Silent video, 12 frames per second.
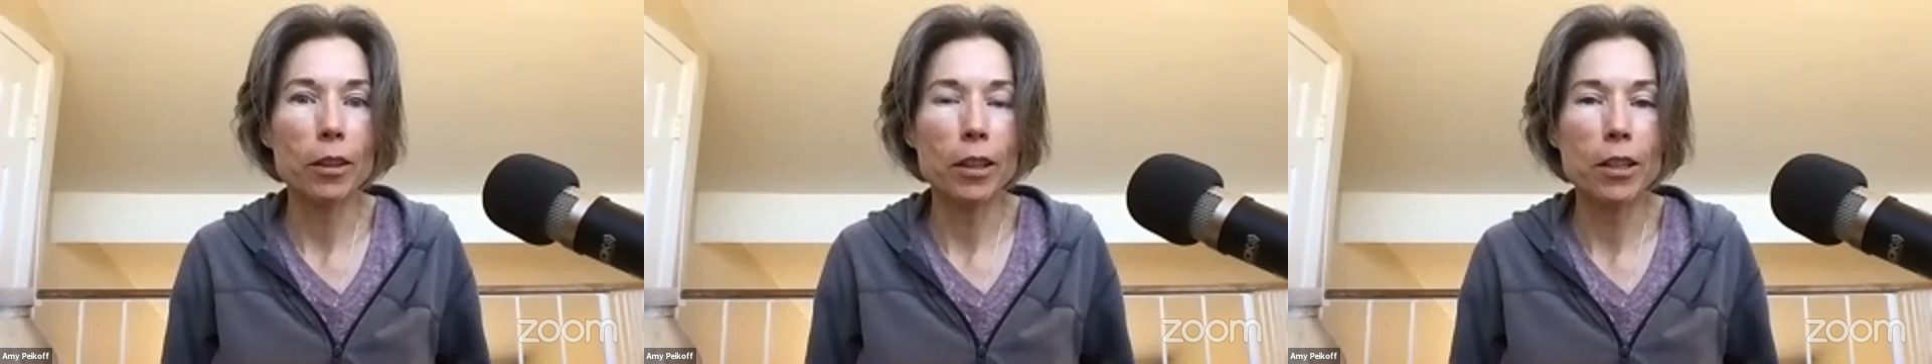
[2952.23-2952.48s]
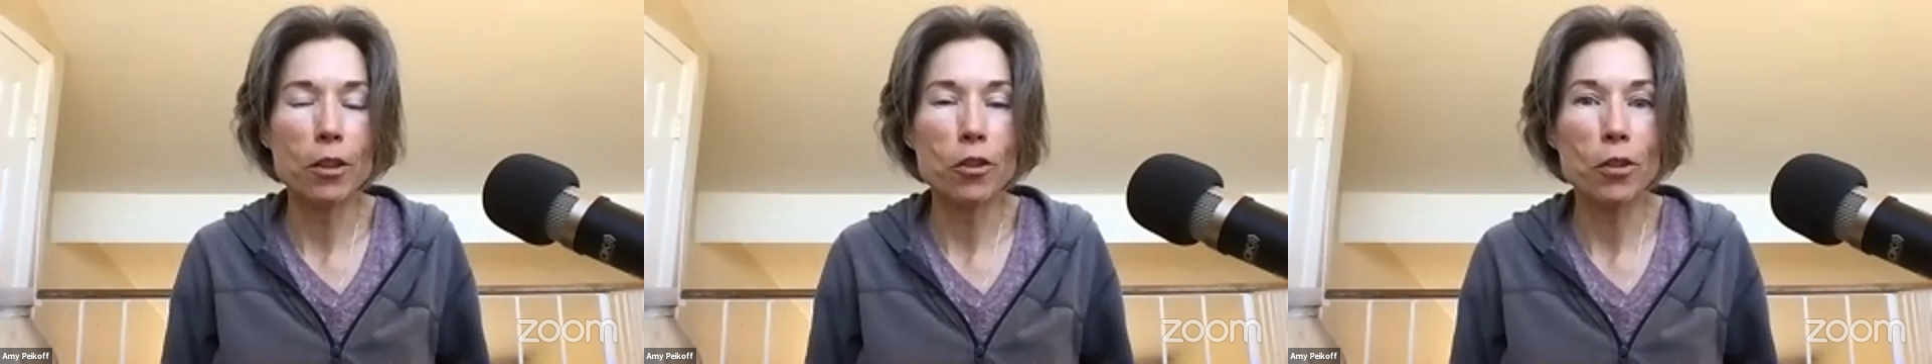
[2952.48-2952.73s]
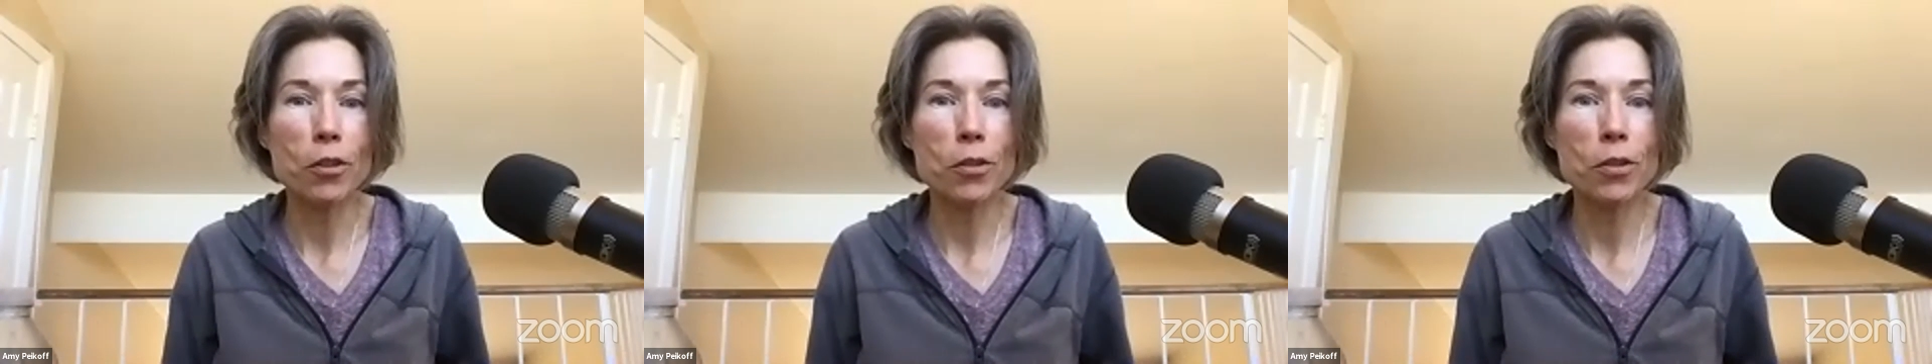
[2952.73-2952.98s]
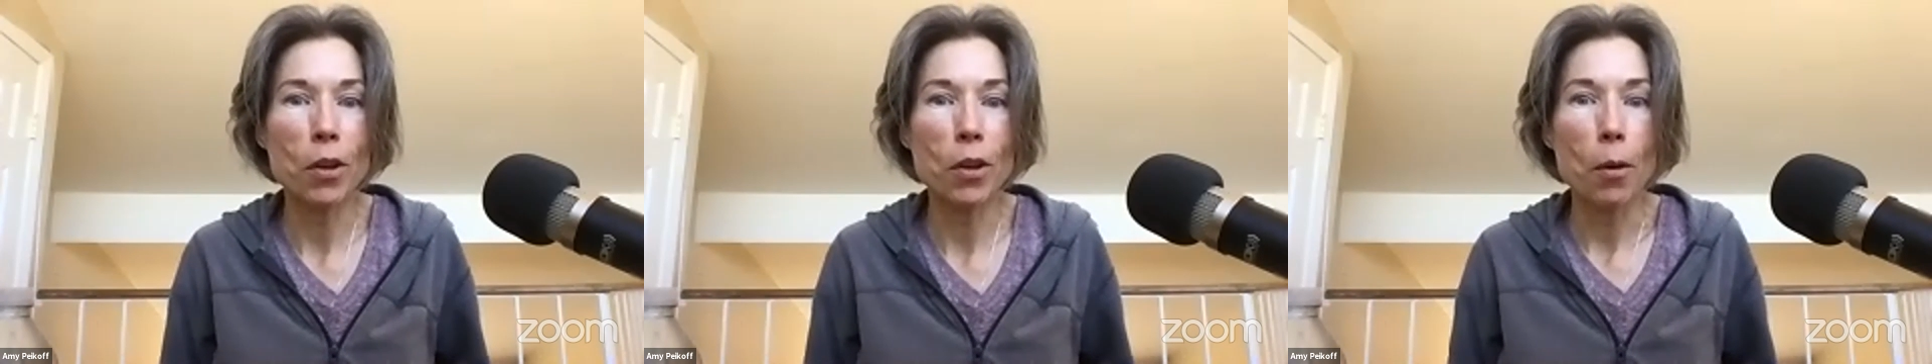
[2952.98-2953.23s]

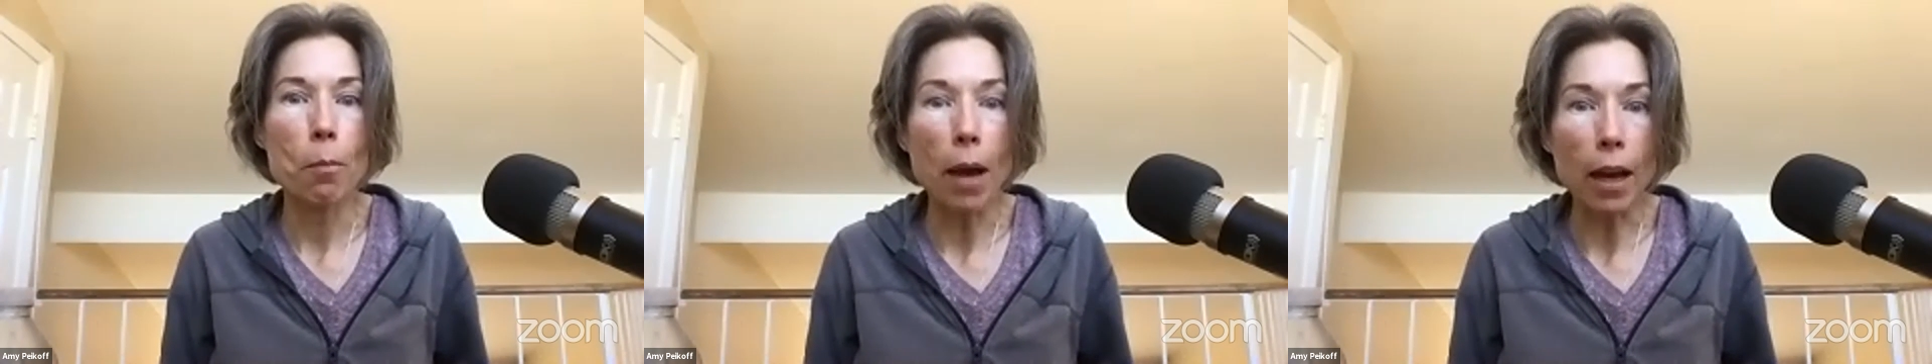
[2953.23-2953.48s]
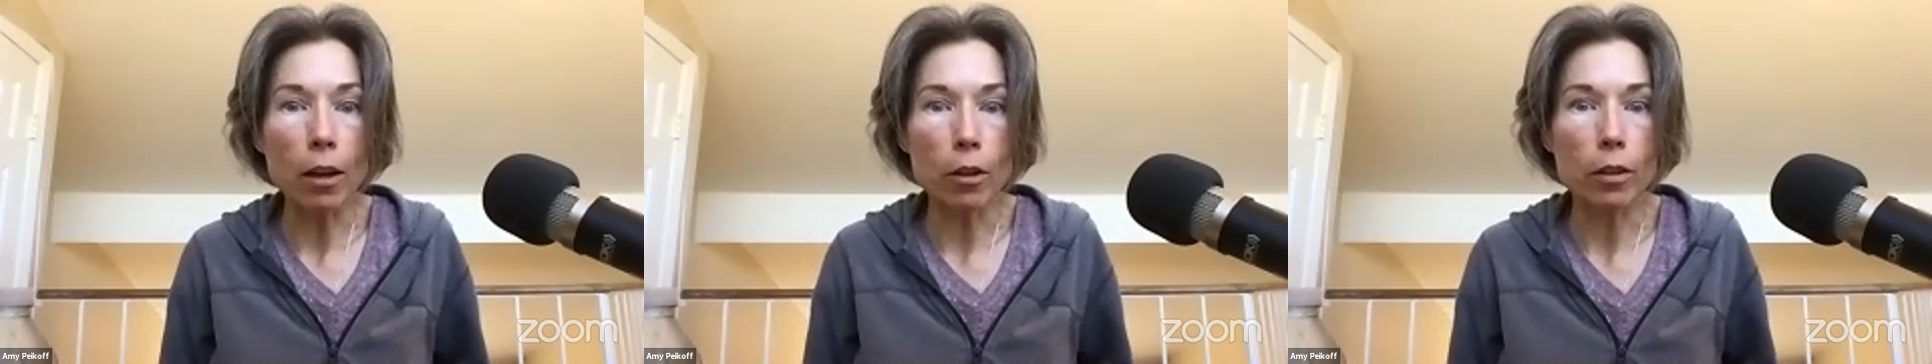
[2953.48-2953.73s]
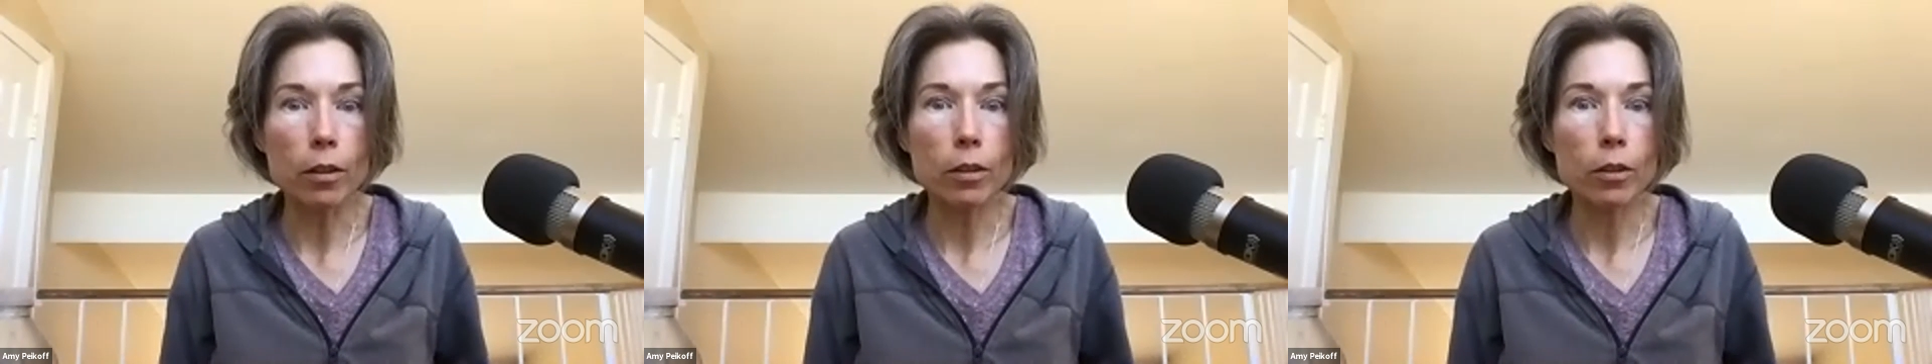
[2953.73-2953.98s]
conditions better.